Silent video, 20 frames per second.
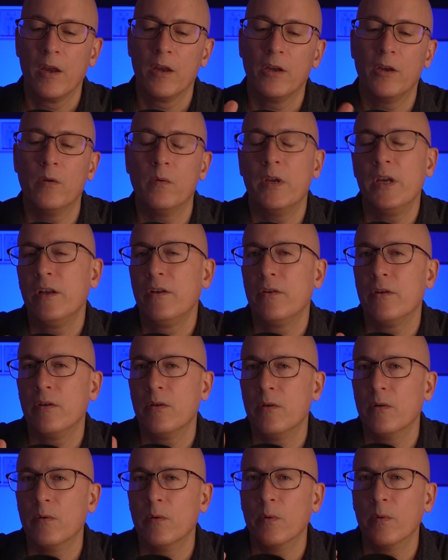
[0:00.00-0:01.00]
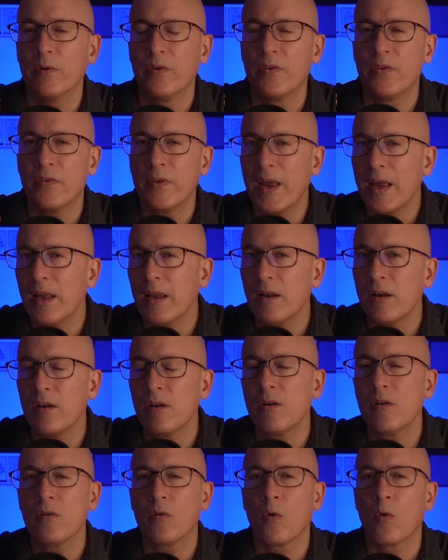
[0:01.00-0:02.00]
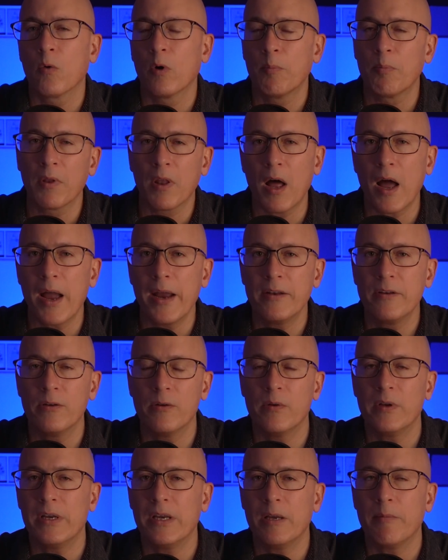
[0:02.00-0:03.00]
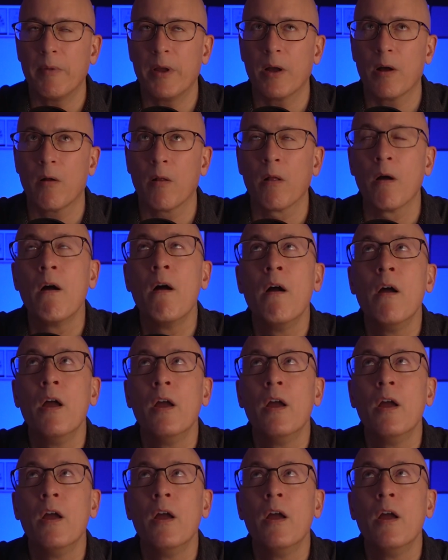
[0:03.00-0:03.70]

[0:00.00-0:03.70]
You need to send or reply to an email.